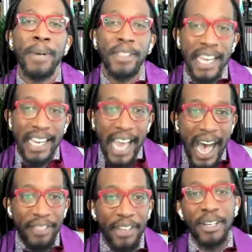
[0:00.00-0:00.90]
but thank
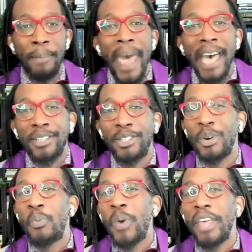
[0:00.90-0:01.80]
God there's a
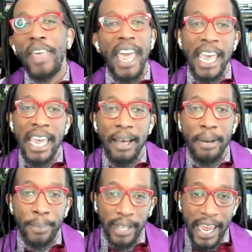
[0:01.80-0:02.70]
master with a
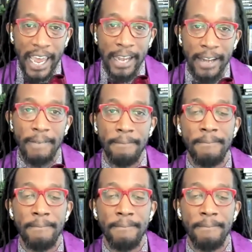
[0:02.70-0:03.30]
plan